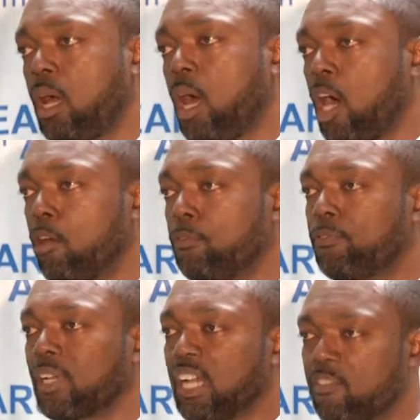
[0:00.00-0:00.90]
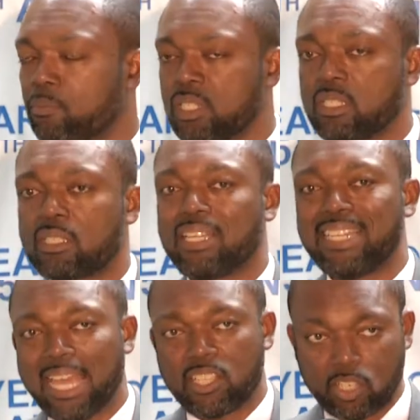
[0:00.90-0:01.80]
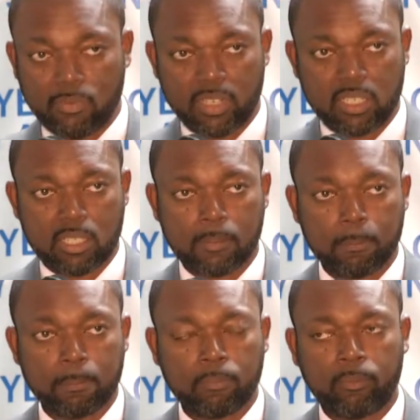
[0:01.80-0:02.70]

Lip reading: of government's debt service.